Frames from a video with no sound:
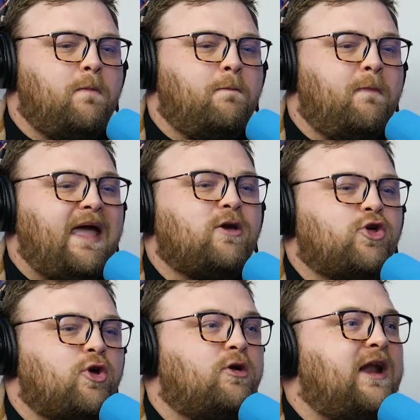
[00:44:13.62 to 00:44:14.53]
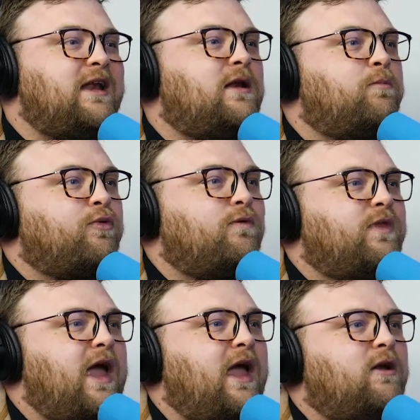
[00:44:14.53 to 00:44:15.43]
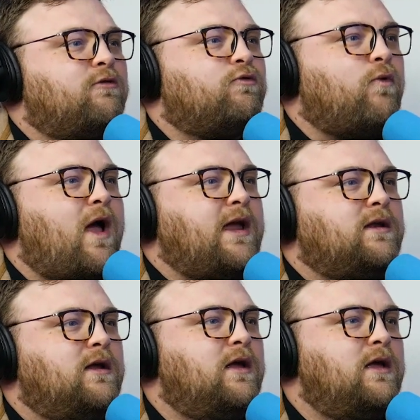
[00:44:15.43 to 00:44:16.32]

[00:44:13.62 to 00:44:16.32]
make sure that I didn't prove the haters right.